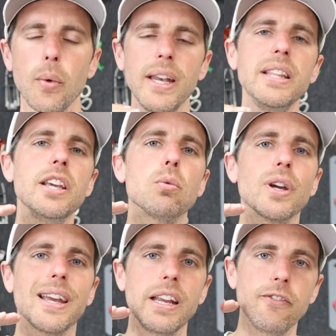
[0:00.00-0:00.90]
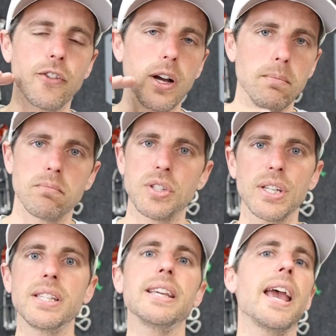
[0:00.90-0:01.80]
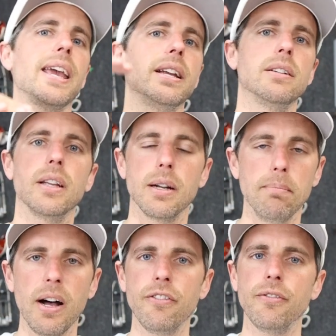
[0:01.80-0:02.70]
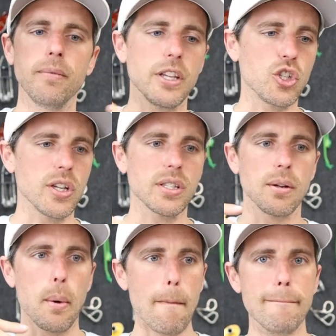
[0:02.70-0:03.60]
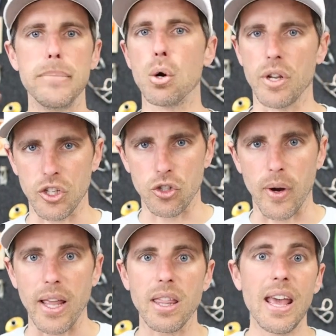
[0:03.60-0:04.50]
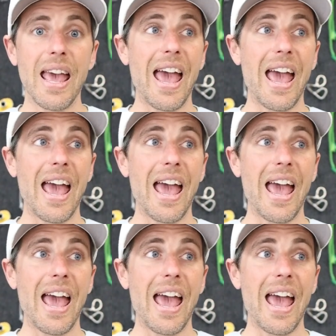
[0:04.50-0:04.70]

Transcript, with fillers: So anything we're getting from 60 kN and above is just bonus strength.